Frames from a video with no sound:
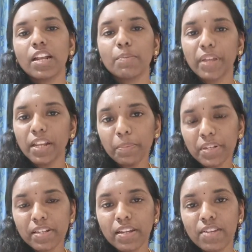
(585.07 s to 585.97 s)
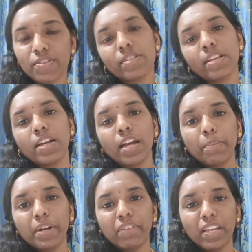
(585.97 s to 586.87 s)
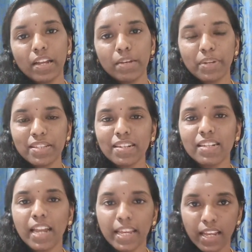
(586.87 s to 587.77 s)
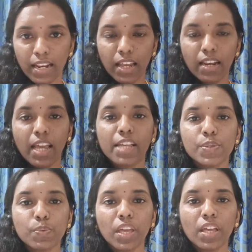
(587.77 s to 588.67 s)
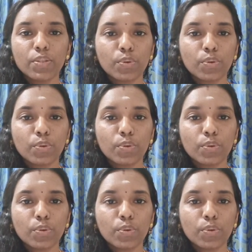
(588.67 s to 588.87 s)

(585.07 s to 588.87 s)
There are many presentations, but we can present it like in a nice way.